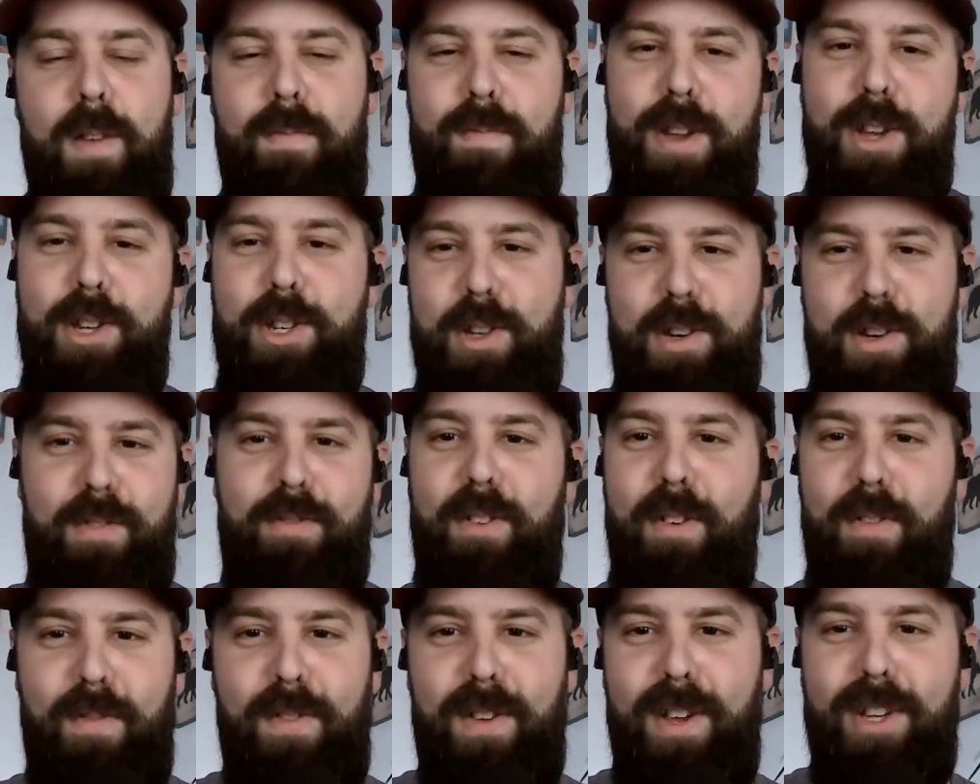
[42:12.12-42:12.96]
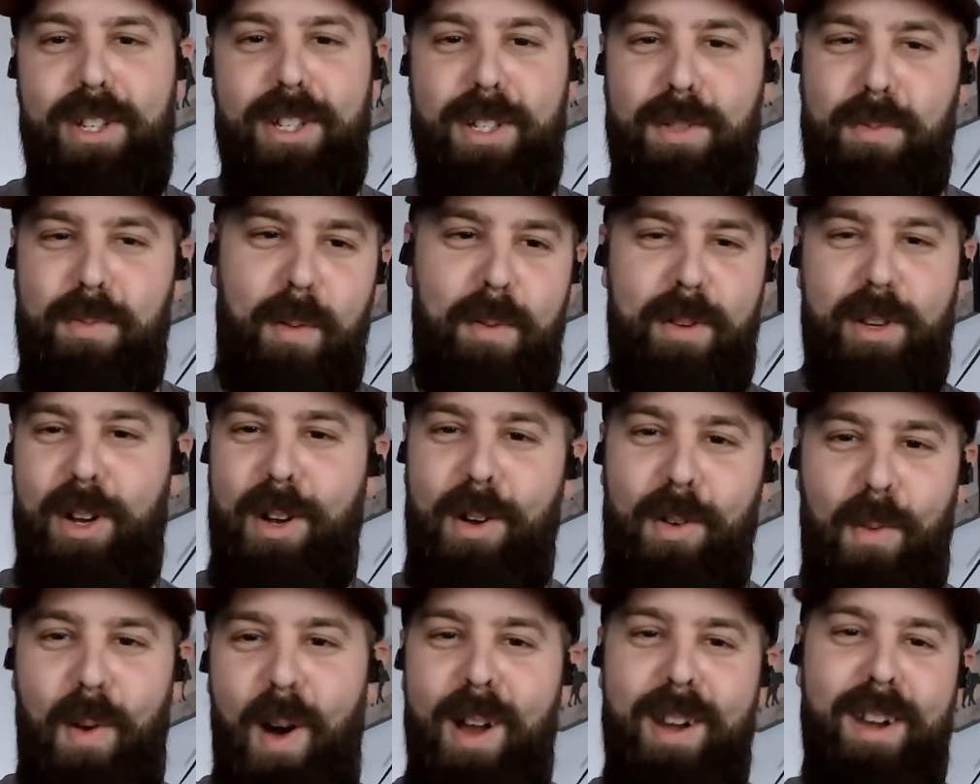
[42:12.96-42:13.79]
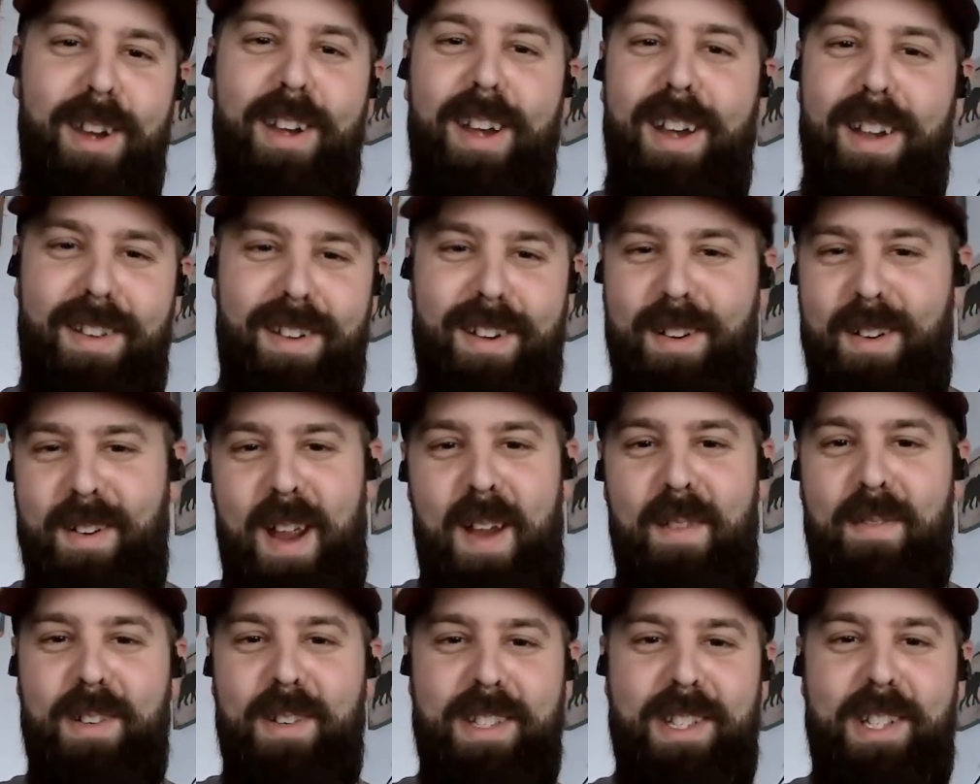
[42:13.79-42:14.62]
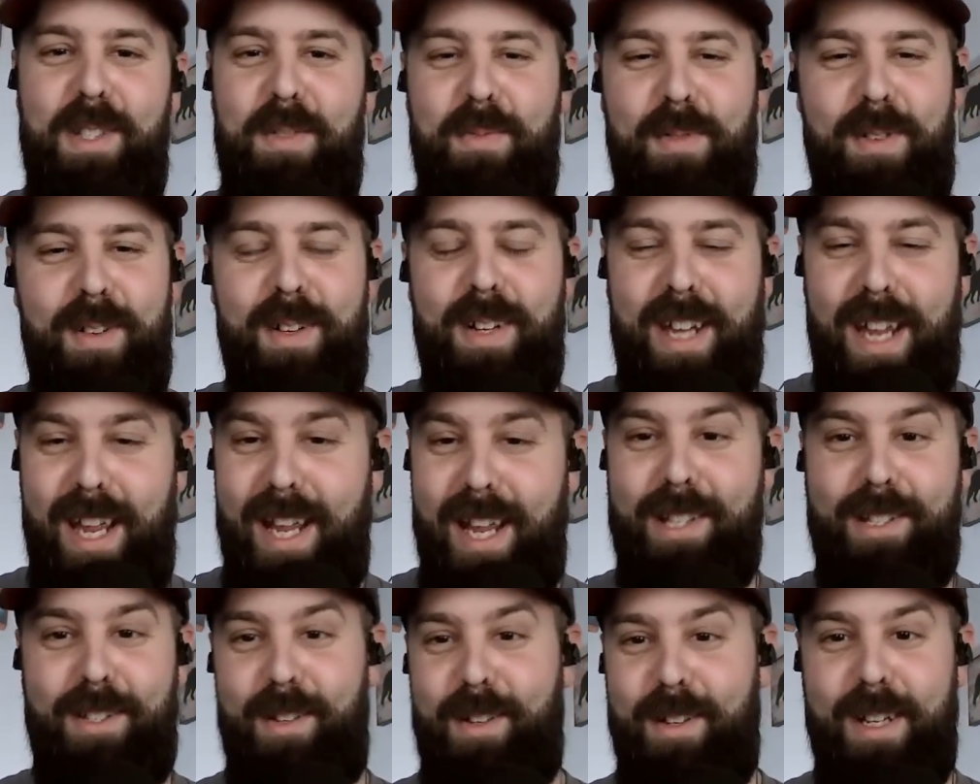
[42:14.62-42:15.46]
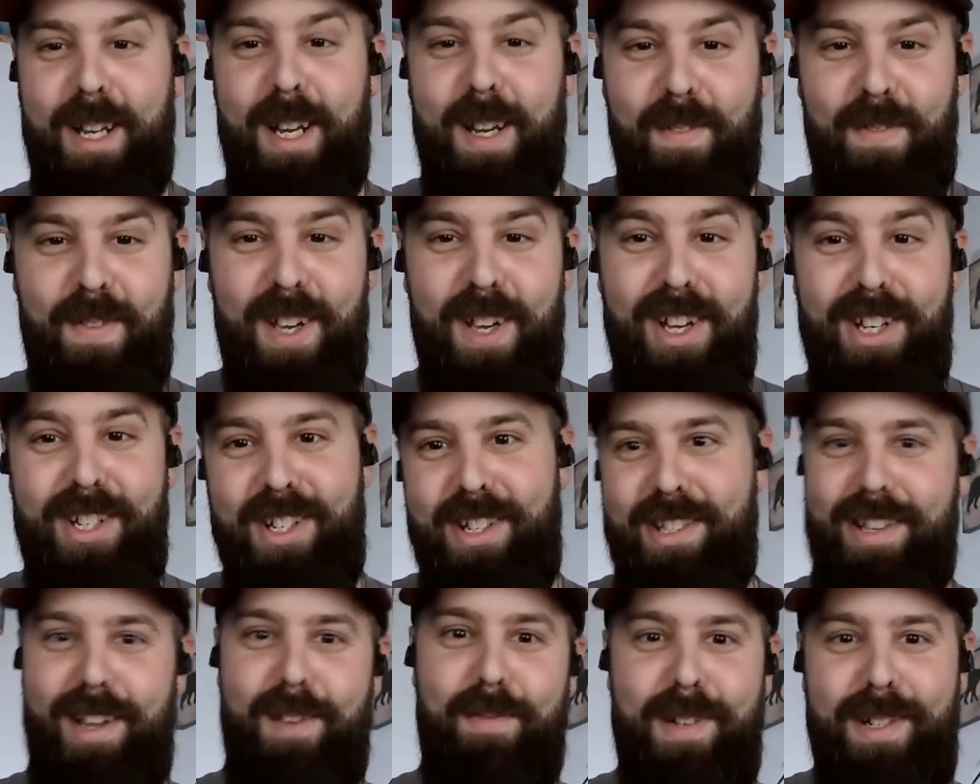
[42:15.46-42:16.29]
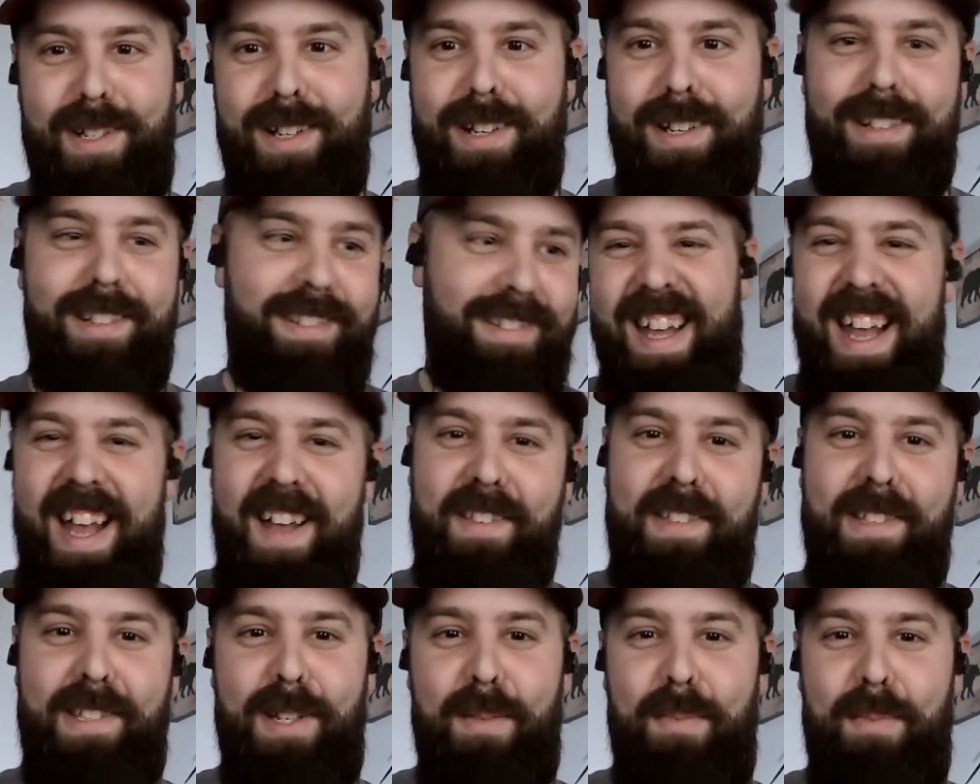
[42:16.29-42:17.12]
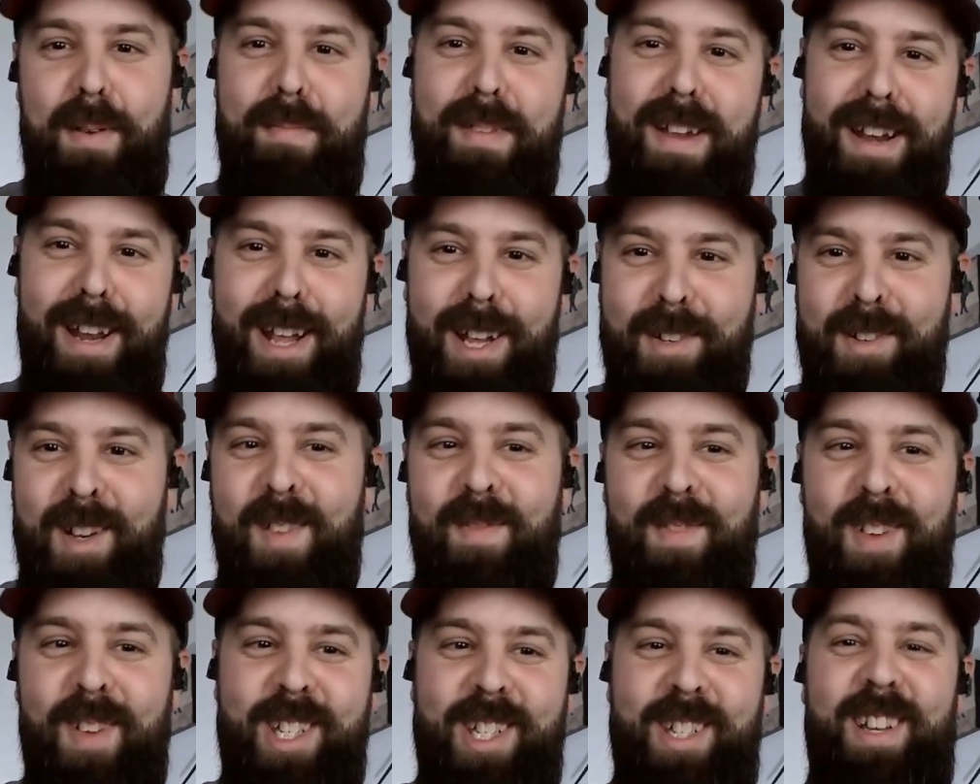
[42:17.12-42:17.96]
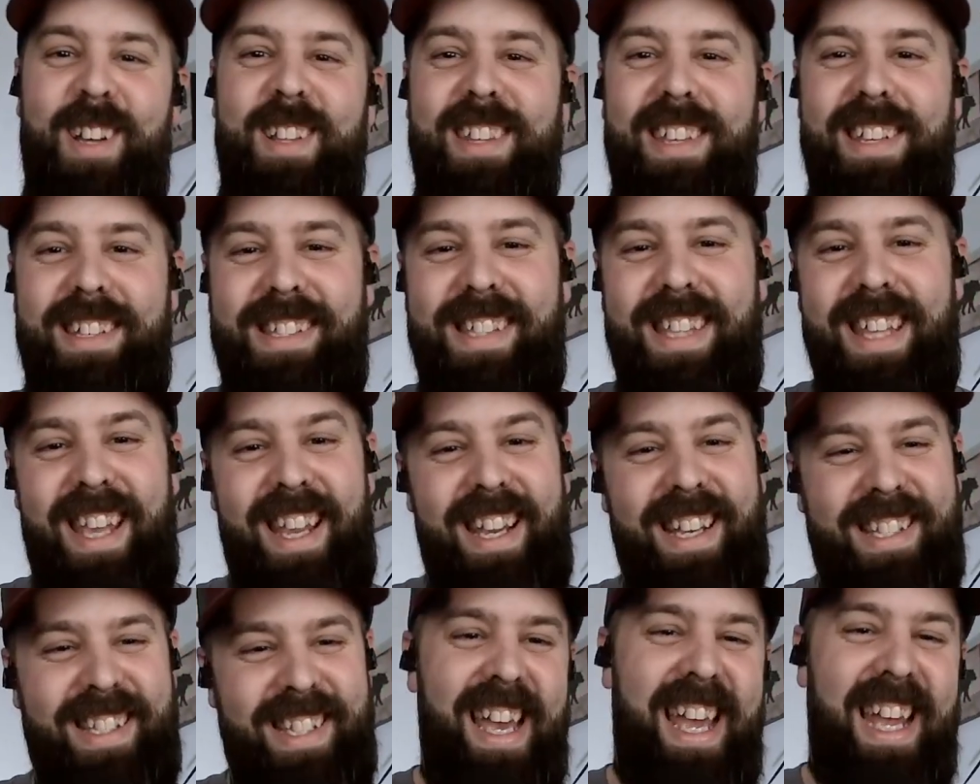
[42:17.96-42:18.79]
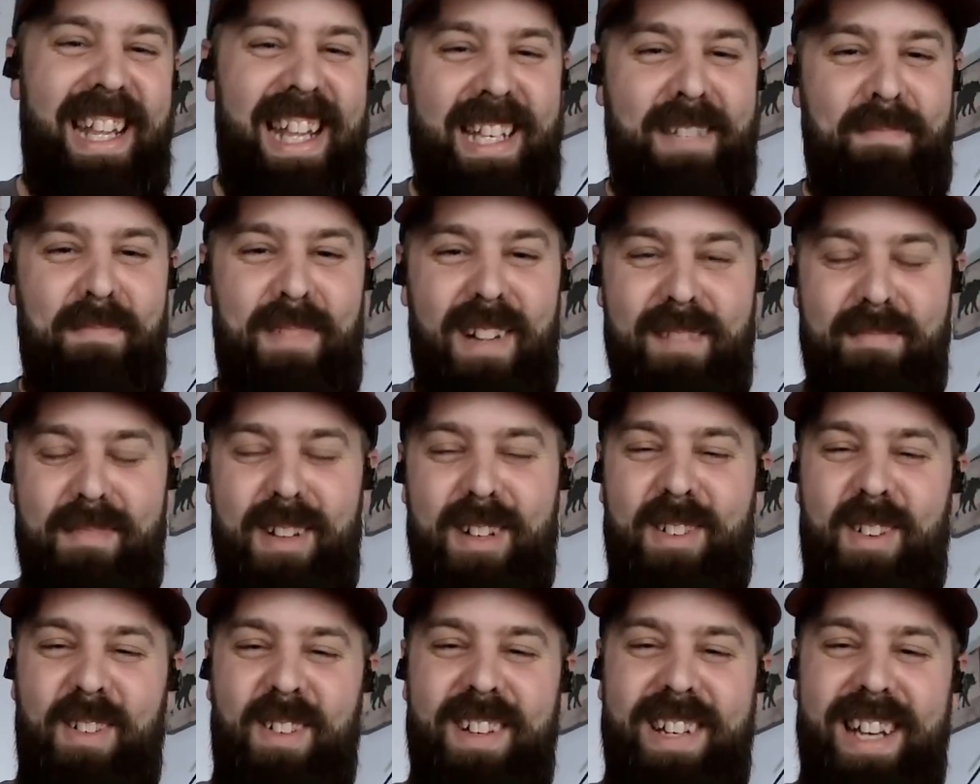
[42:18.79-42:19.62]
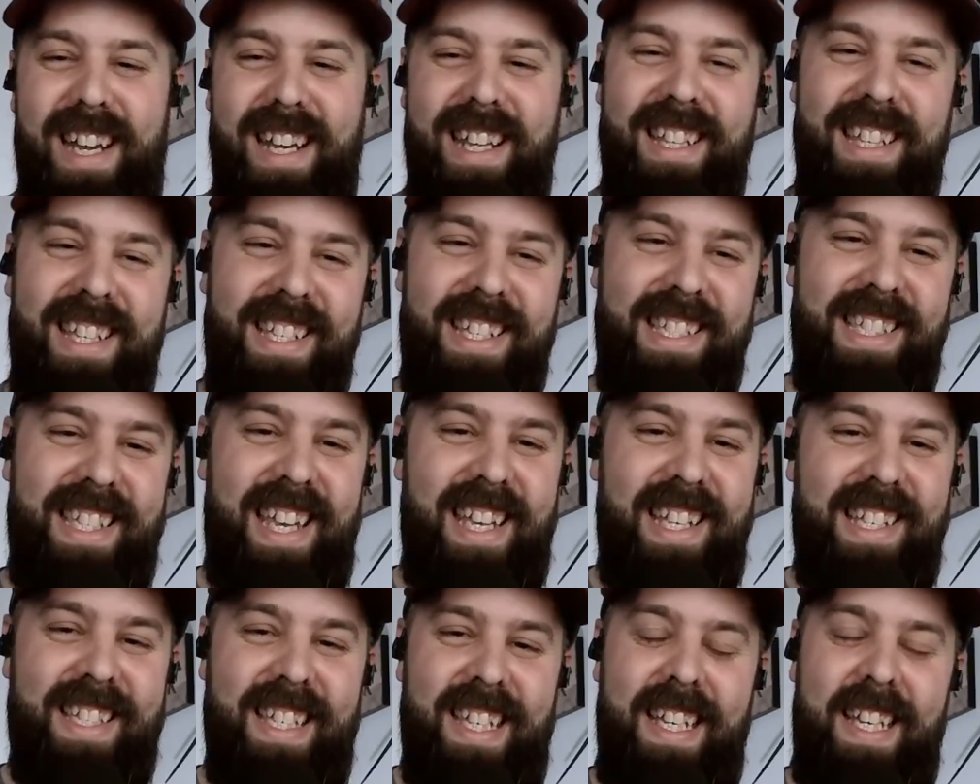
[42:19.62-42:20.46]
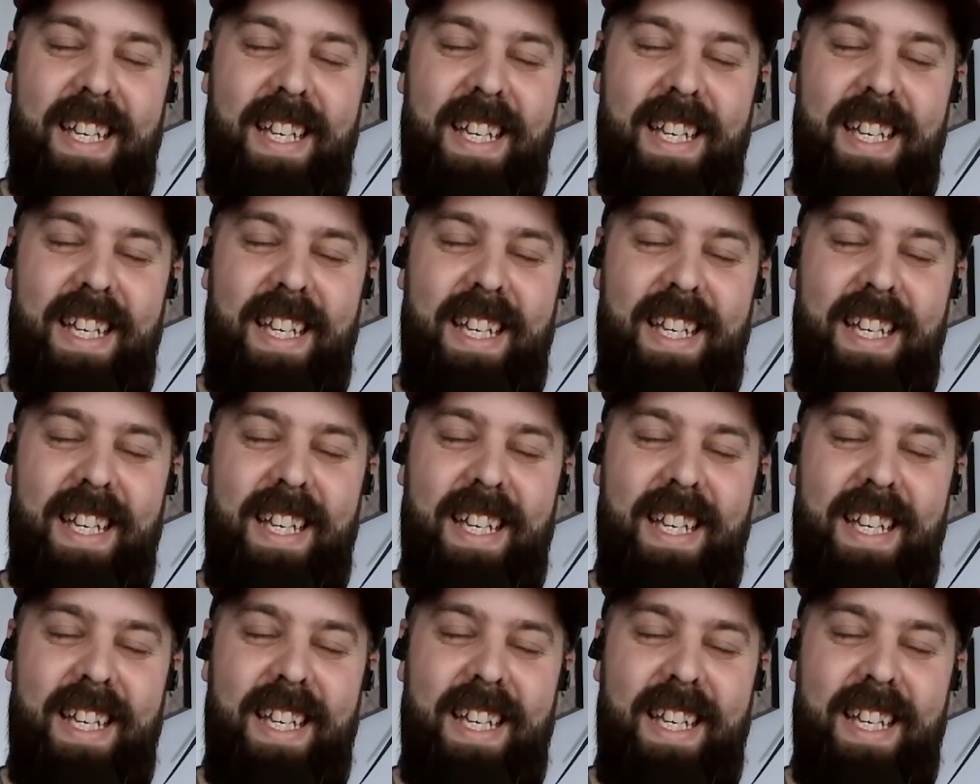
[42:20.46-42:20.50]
vision for fish is what we all wanted ever since we were kids learning how to fish. Is I wish I could have Superman X-ray vision on these things, and that's pretty much what we're getting these days.